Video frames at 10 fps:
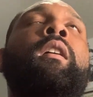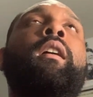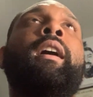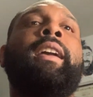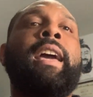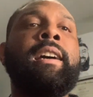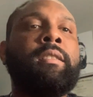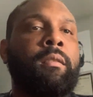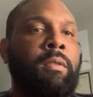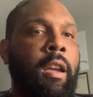like
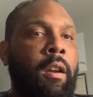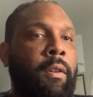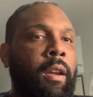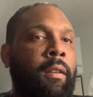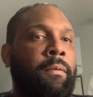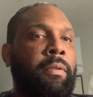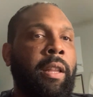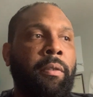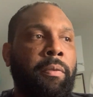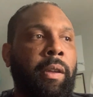esoteric,
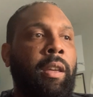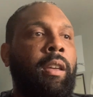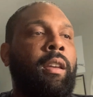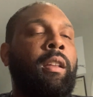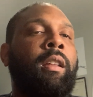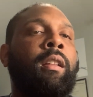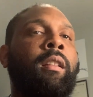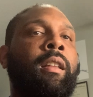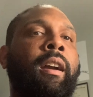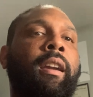fluffy,
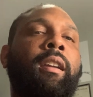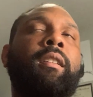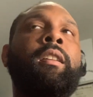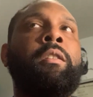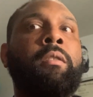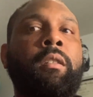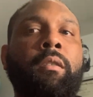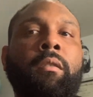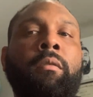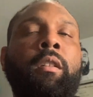like, you
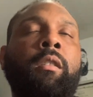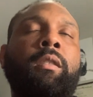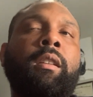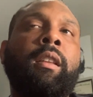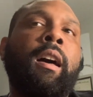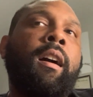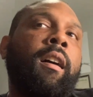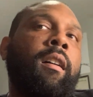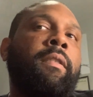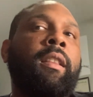know, go to
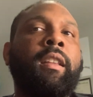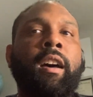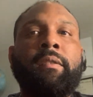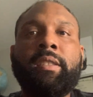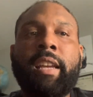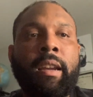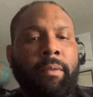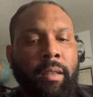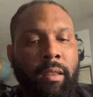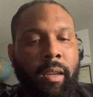love and love is
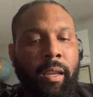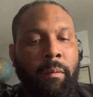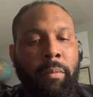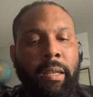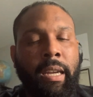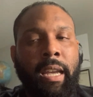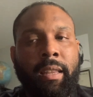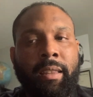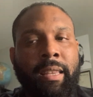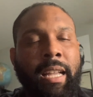everything. But
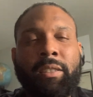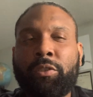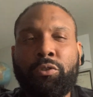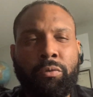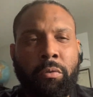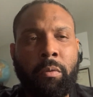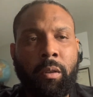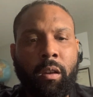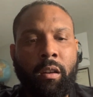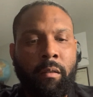that's true and
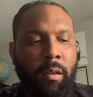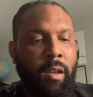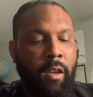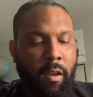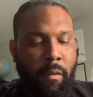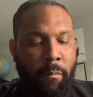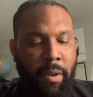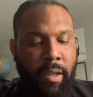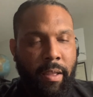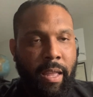all.
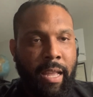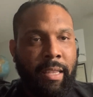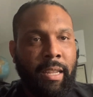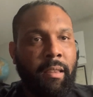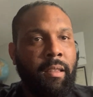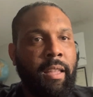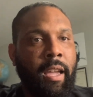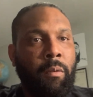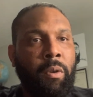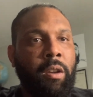But at the end of the
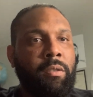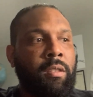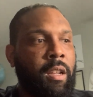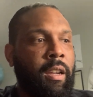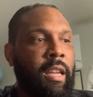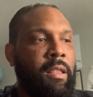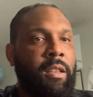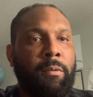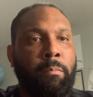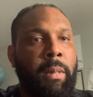day, we are stuck in
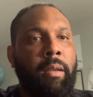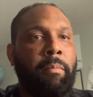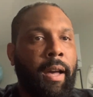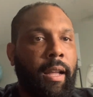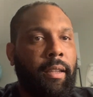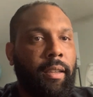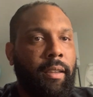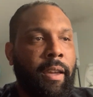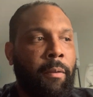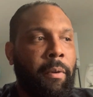this meat body
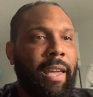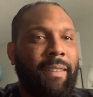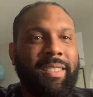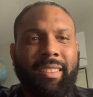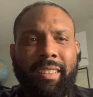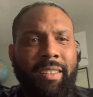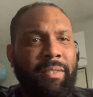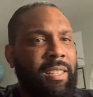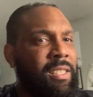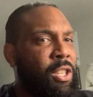and we have to live
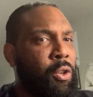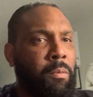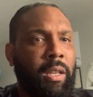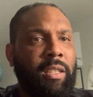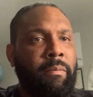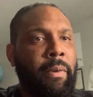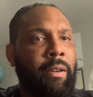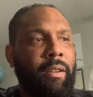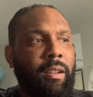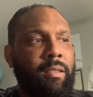this human
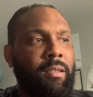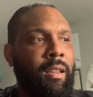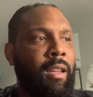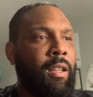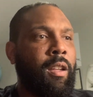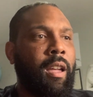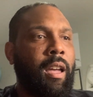experience. And